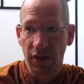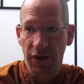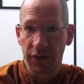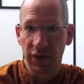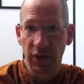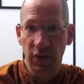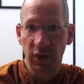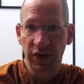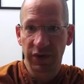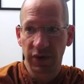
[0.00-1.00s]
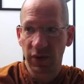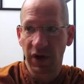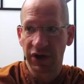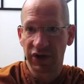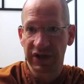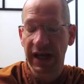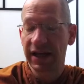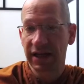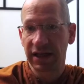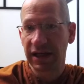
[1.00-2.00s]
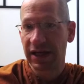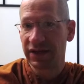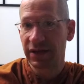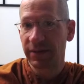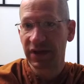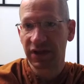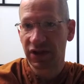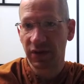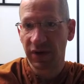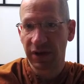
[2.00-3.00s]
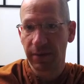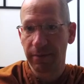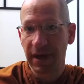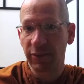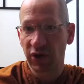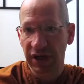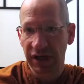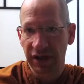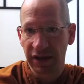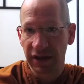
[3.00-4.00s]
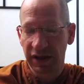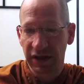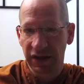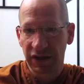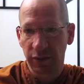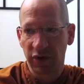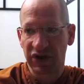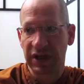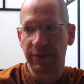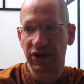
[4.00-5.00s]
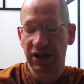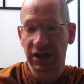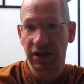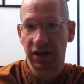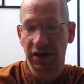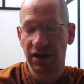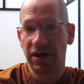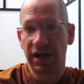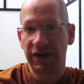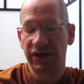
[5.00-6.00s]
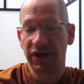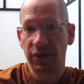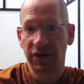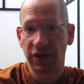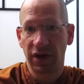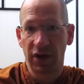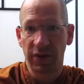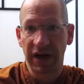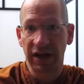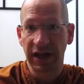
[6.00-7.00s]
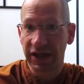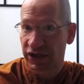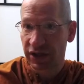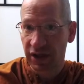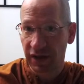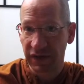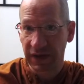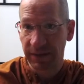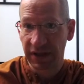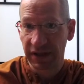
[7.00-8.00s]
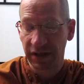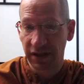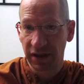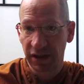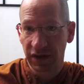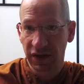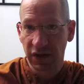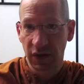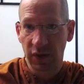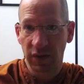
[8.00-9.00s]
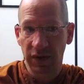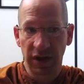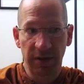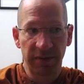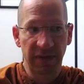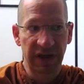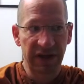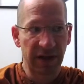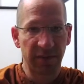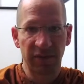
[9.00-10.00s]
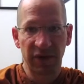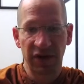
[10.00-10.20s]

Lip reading: through understanding, and it has something to do with memory. So perception has to do with a recollection of something. So as I'm